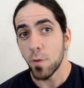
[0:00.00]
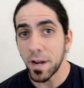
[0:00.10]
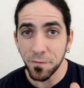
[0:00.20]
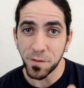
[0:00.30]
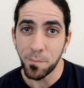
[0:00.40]
Right
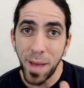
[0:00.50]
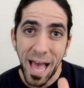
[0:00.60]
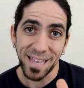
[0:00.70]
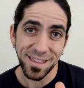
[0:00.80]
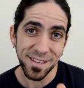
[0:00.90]
off the
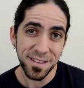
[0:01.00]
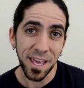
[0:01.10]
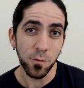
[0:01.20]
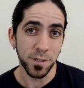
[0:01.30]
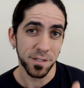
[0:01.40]
bat, this
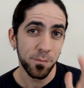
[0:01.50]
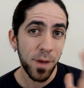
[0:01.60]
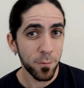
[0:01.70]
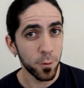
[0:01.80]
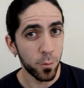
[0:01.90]
day was a
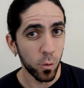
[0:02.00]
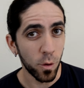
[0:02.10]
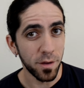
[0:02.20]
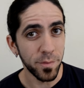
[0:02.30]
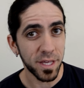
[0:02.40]
memorable
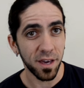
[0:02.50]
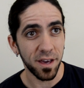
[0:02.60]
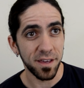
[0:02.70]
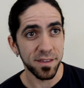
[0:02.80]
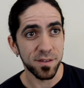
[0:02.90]
one
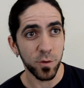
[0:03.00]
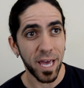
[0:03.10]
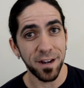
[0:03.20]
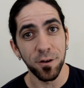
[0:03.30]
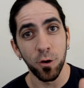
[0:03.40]
because we
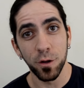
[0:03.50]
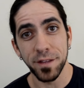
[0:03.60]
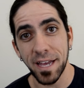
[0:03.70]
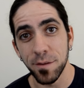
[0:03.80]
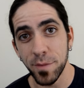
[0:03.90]
had an
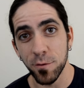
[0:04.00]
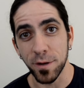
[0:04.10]
old enemy